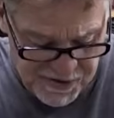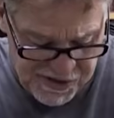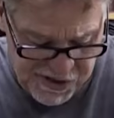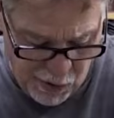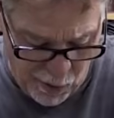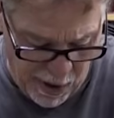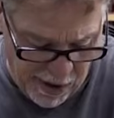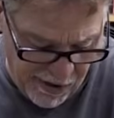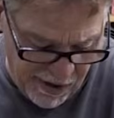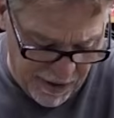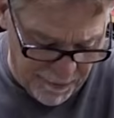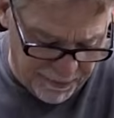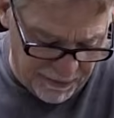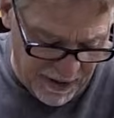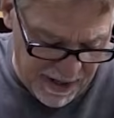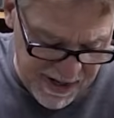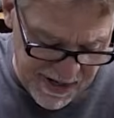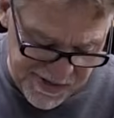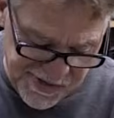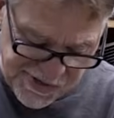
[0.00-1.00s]
the squaring
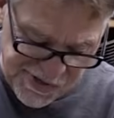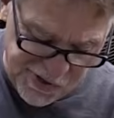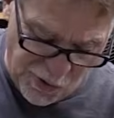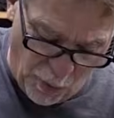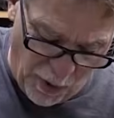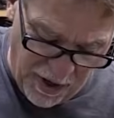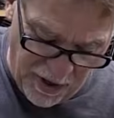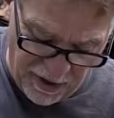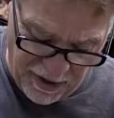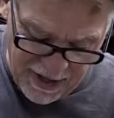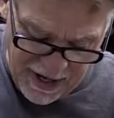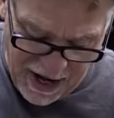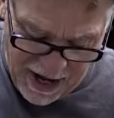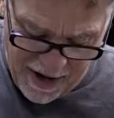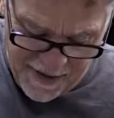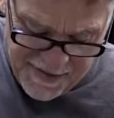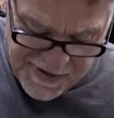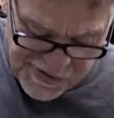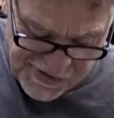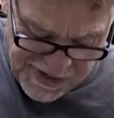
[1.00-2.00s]
plate squarely
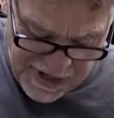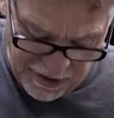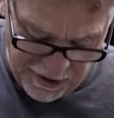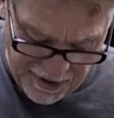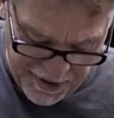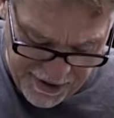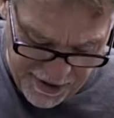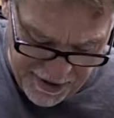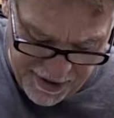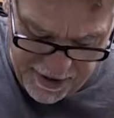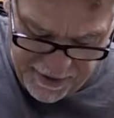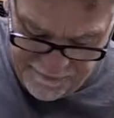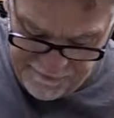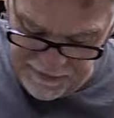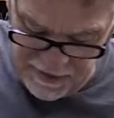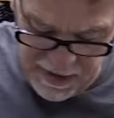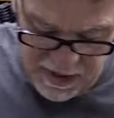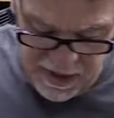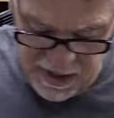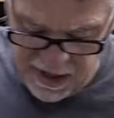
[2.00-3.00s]
on the cylinder,
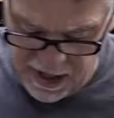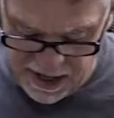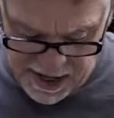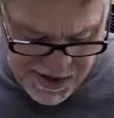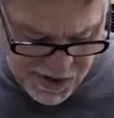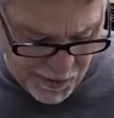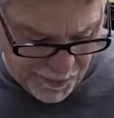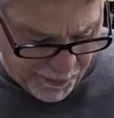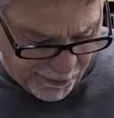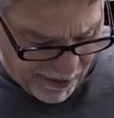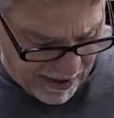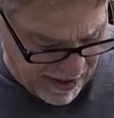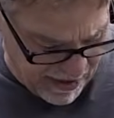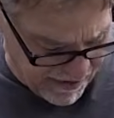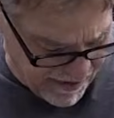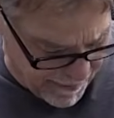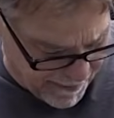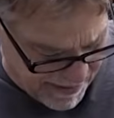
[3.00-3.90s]
and you bring the